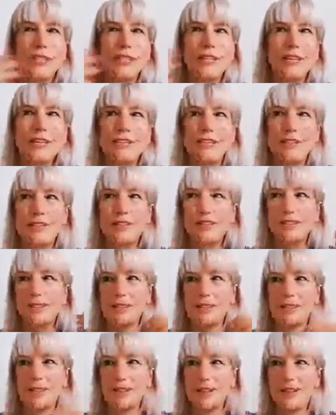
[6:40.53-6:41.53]

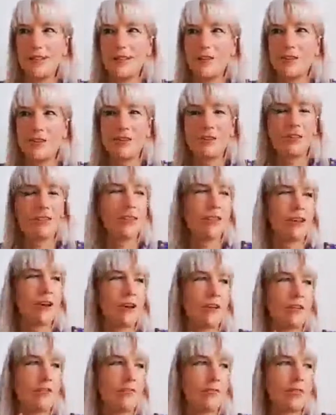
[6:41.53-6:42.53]
yes, there's a
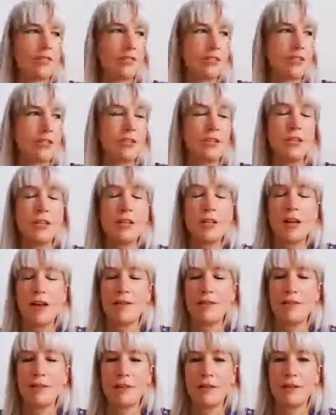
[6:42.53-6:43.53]
lot of material
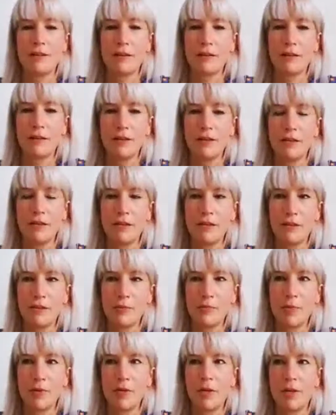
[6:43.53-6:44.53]
out there that you could
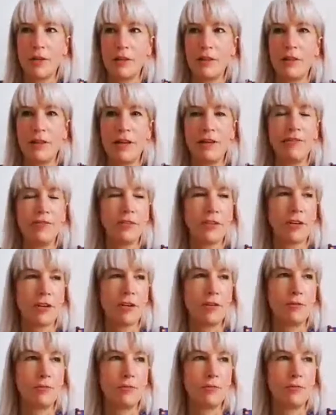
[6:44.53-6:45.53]
spend a
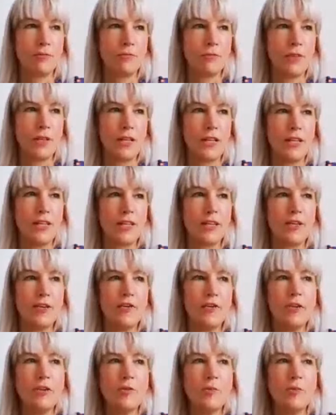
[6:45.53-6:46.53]
lifetime, like, you
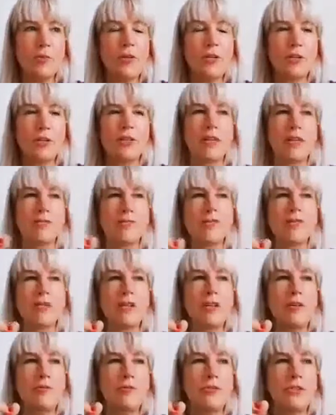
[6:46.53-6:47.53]
could spend a
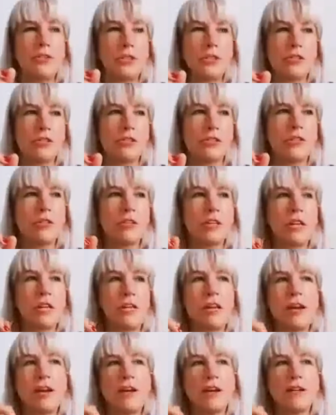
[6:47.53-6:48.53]
lifetime just looking
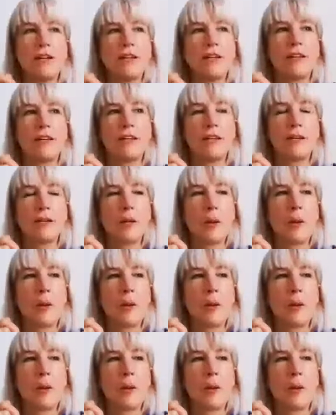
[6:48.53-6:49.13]
at, like,